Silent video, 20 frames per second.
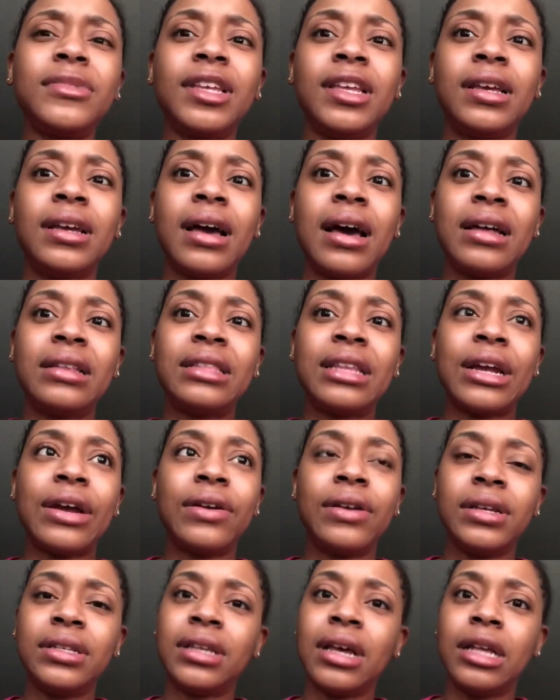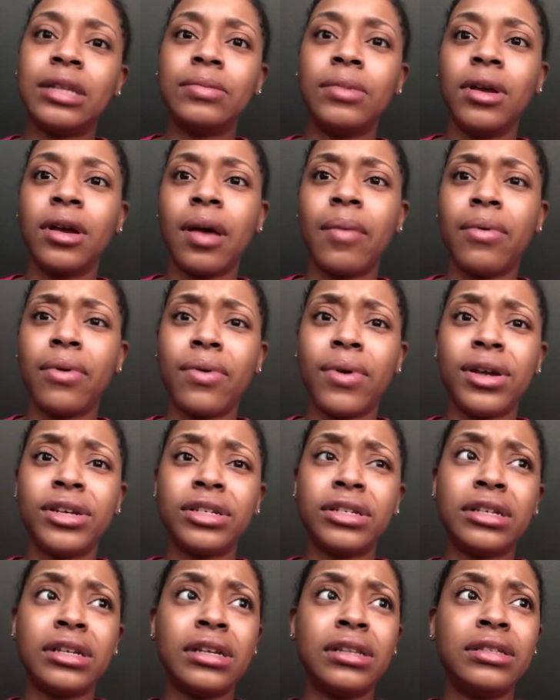I got there, and he's asked me a couple
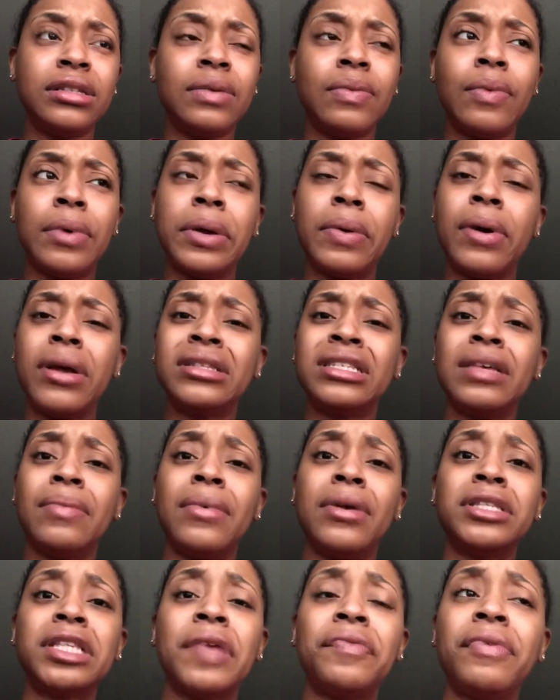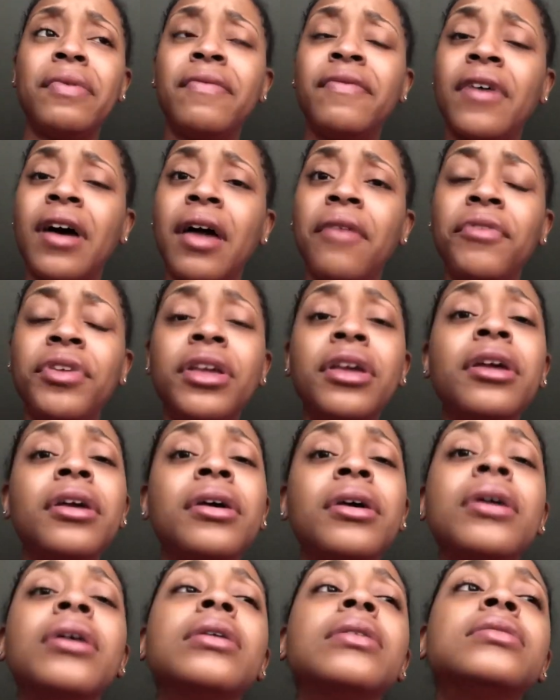questions, and where do I see myself in 5
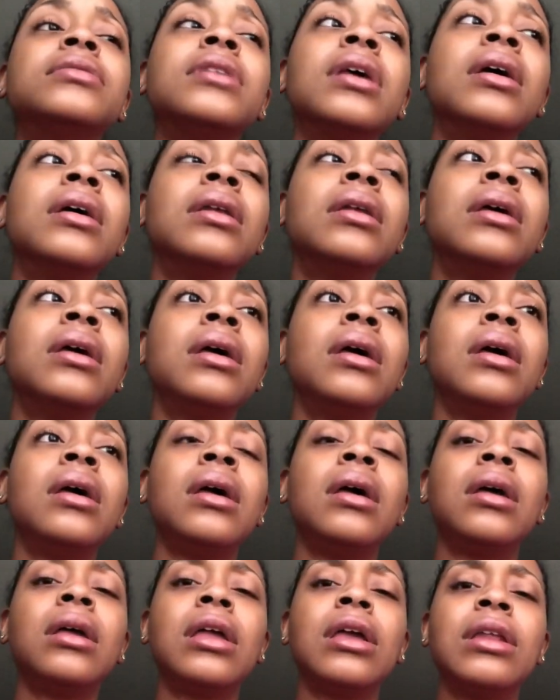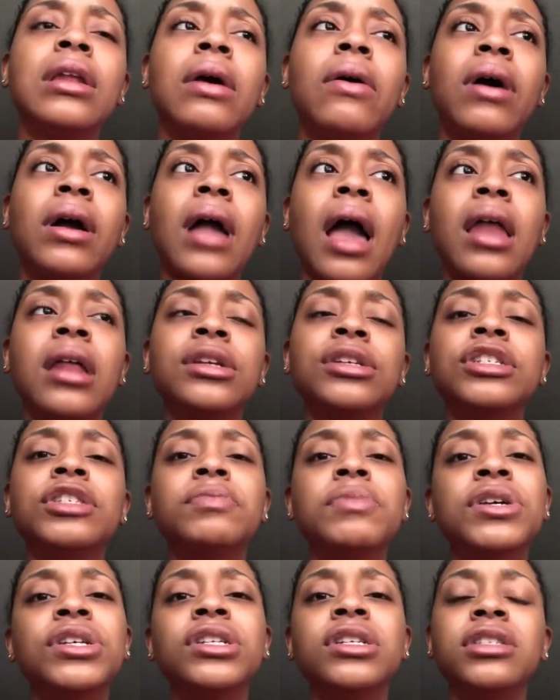years, and you know, I kind of
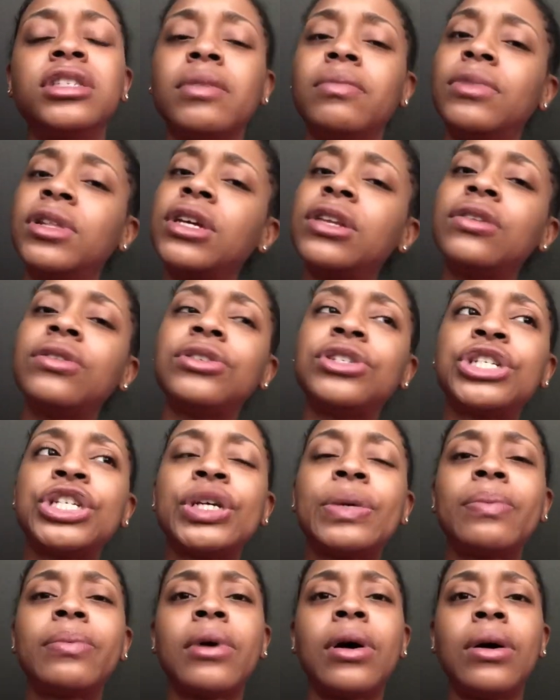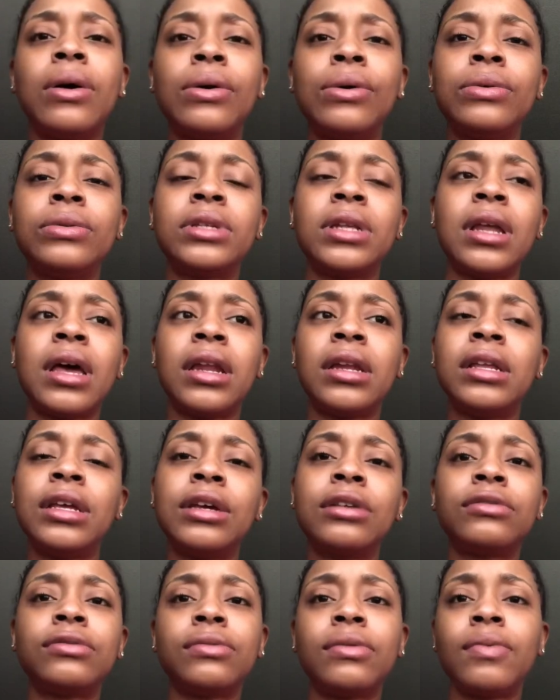just mentioned some leadership goals and
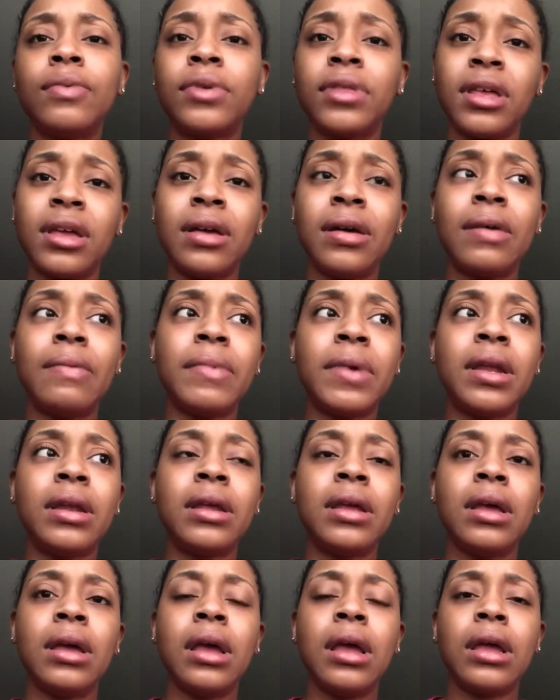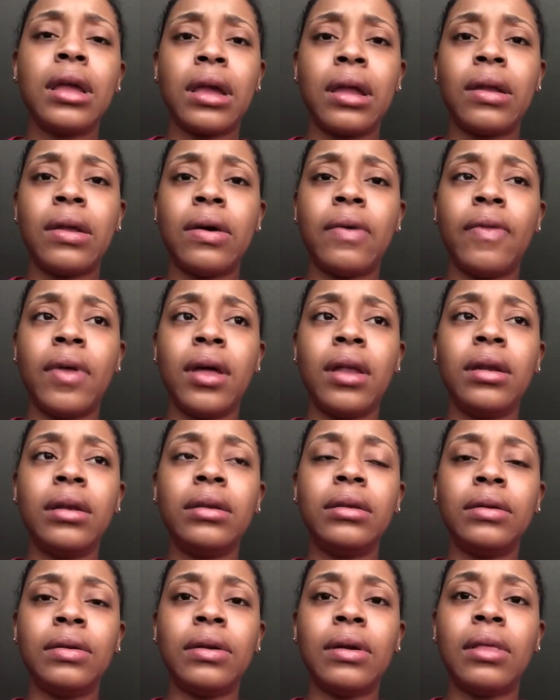ideas with him, and you know that,
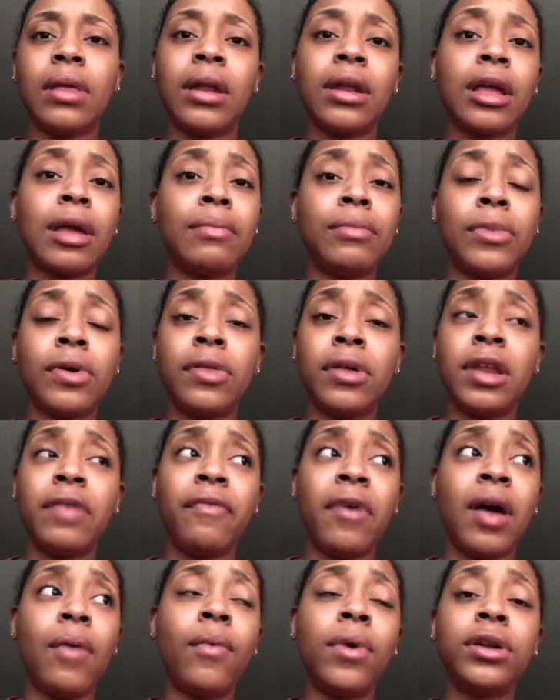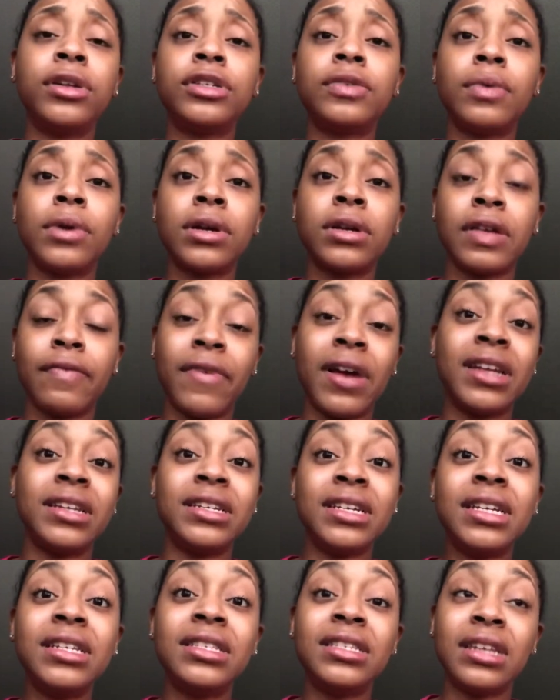you know, letting him know that if I wanted to work, if I
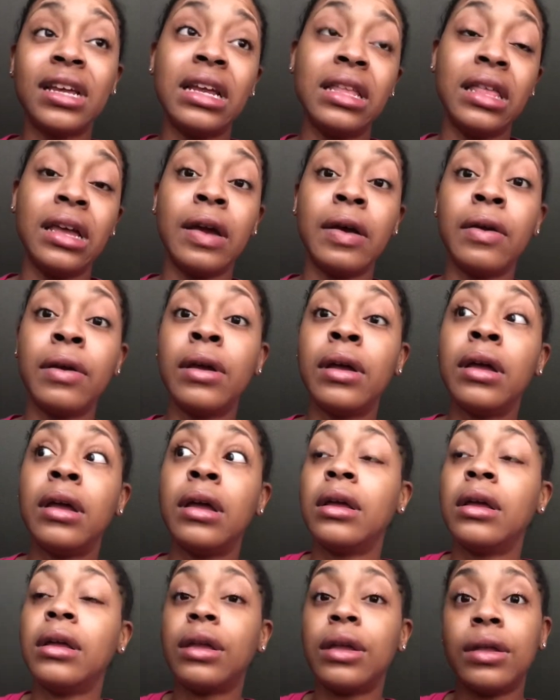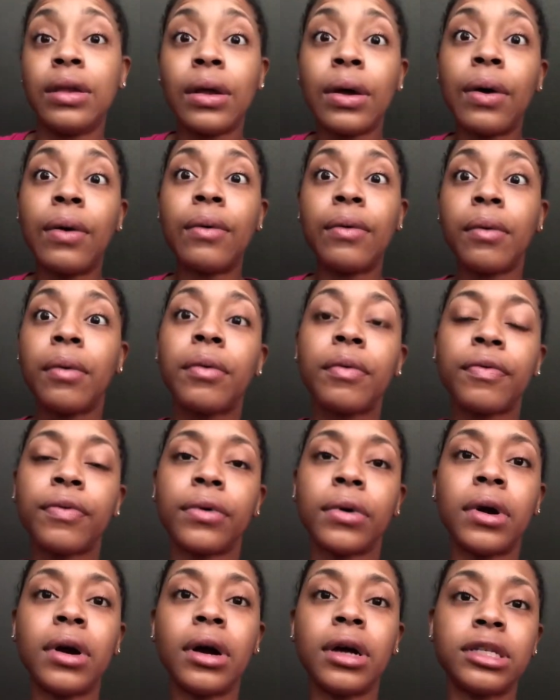did stay there, you know,
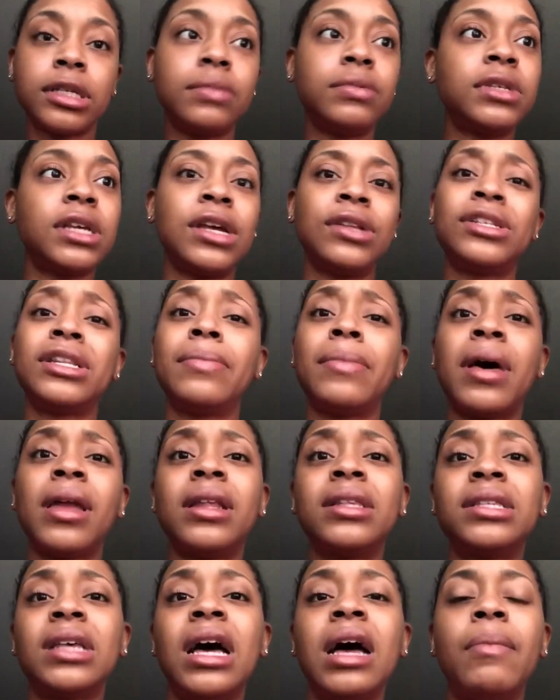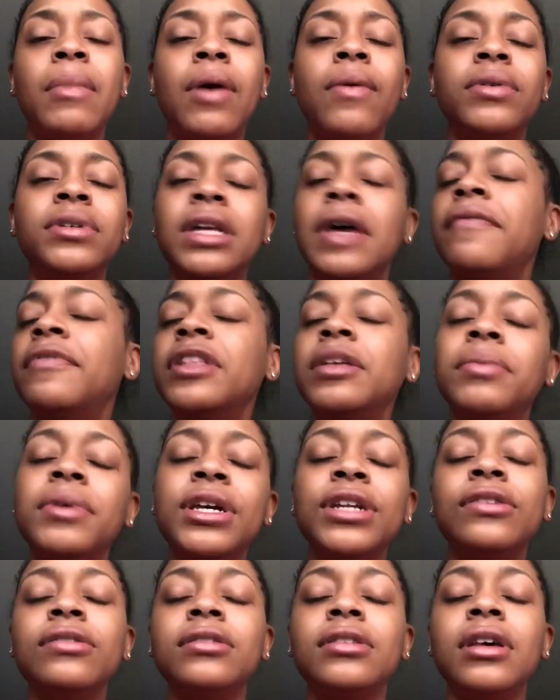for a substantial amount of time, I would definitely
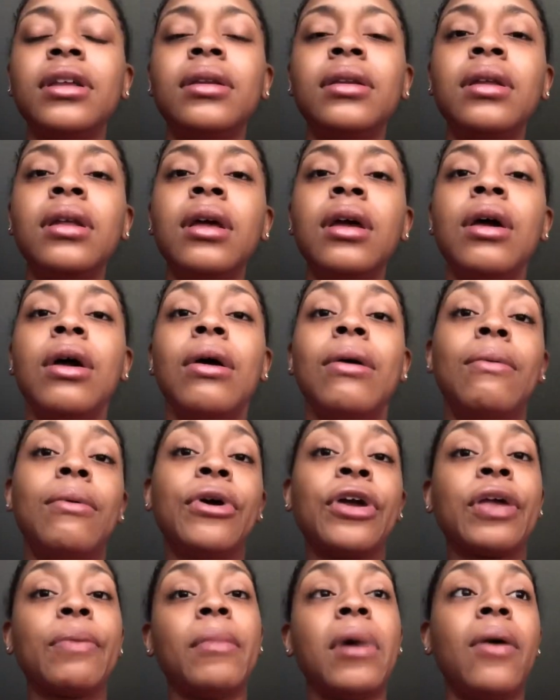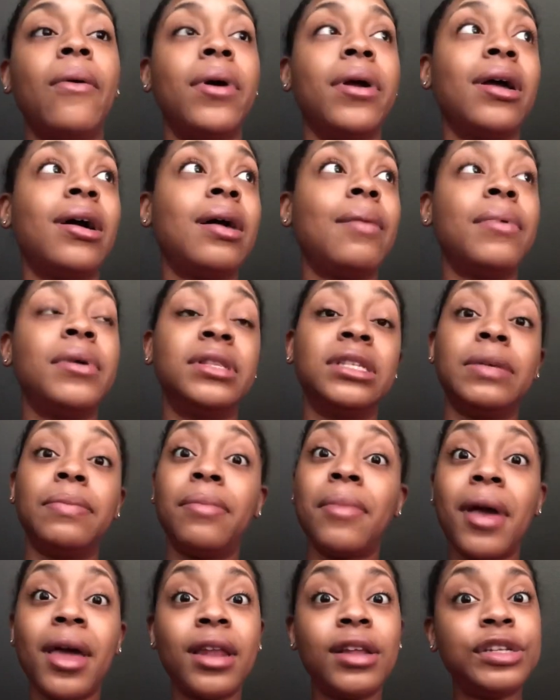be interested in working my way up into
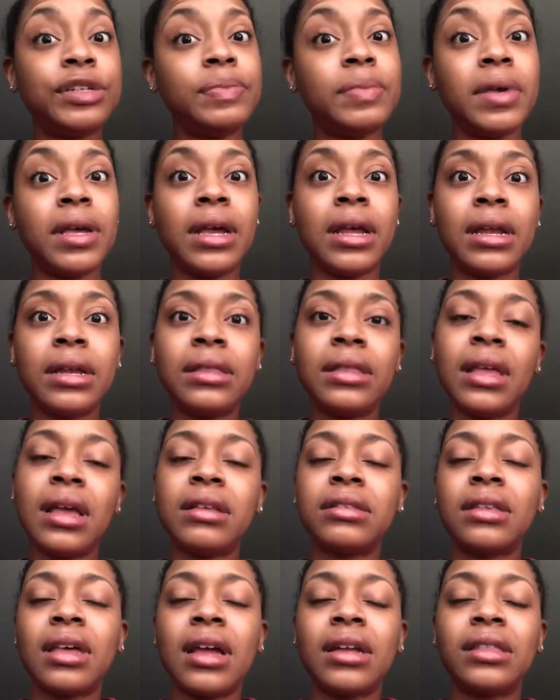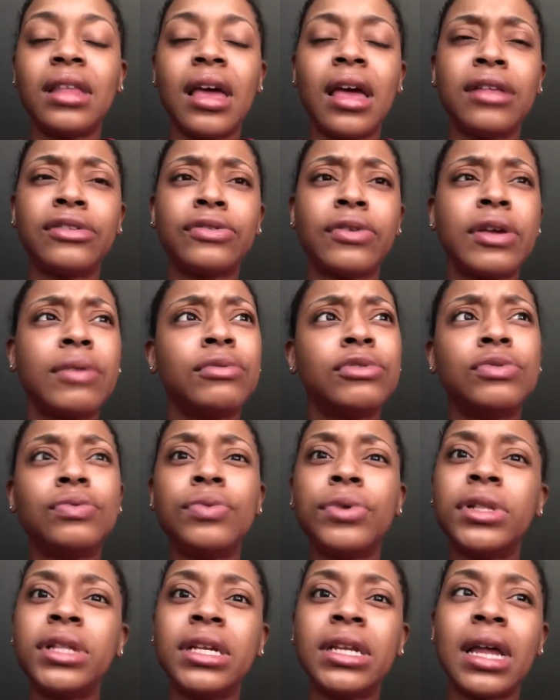management and things like that. So he
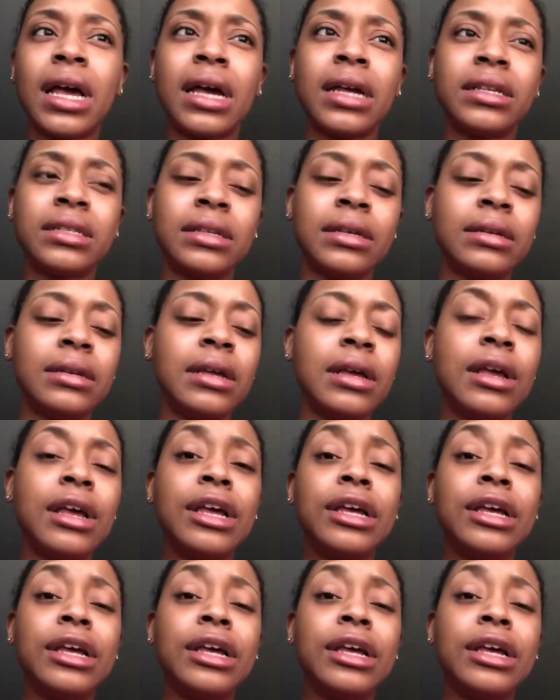was really nice and